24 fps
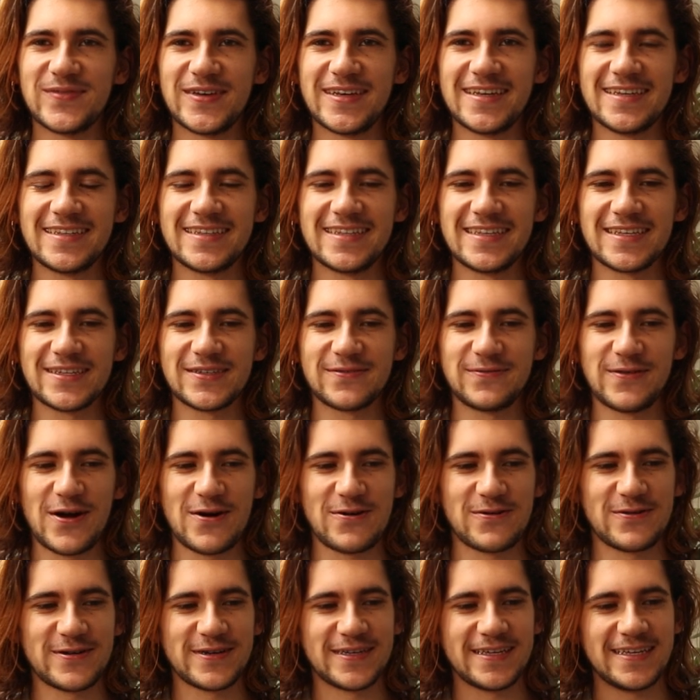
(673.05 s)
make this
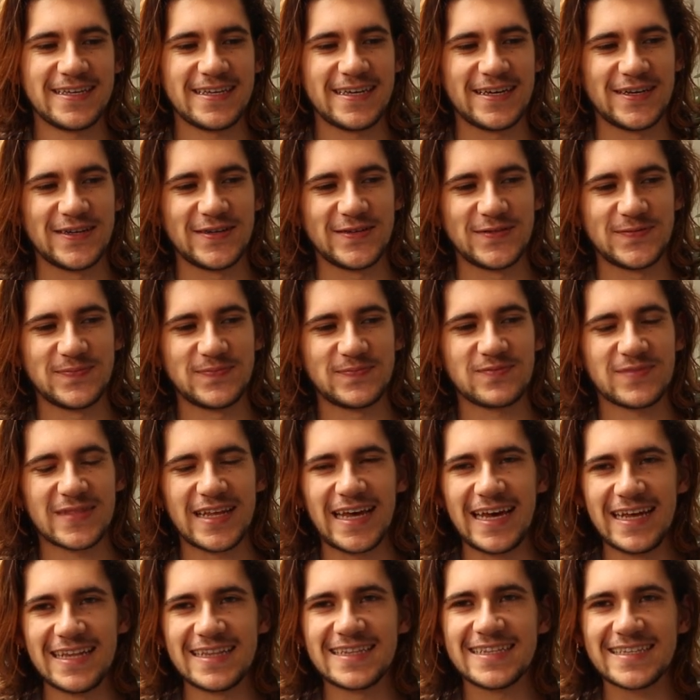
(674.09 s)
very
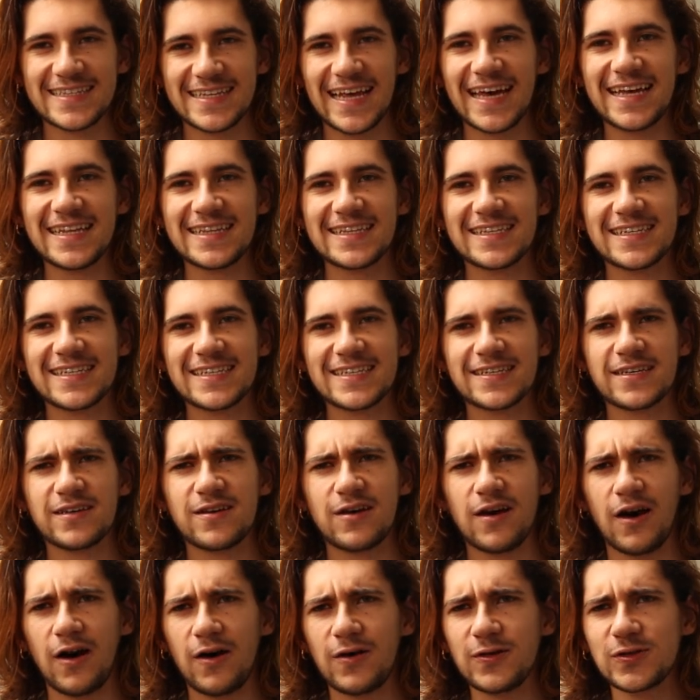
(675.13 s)
intense,
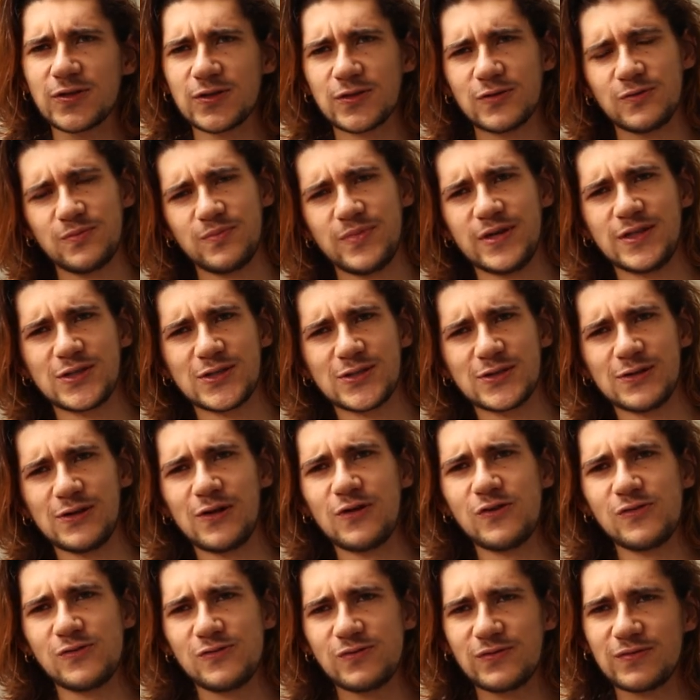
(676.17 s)
also a bit
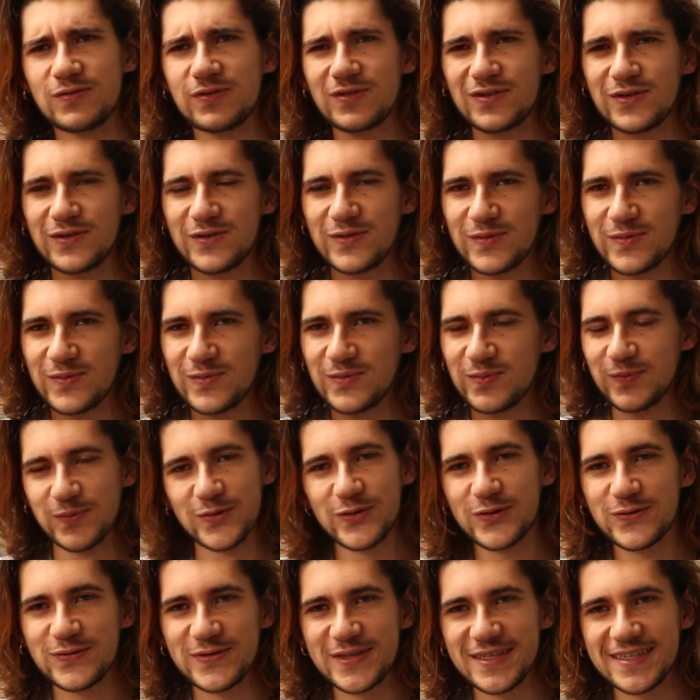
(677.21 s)
slow
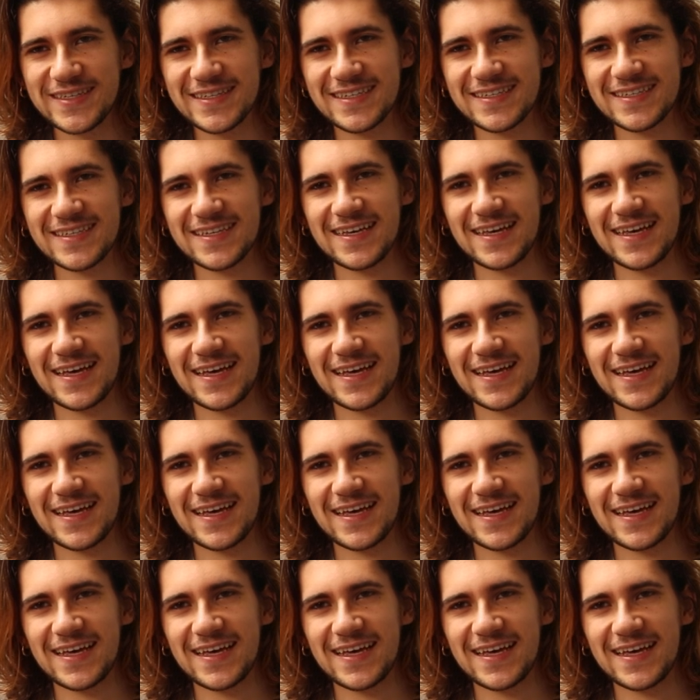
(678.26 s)
movies,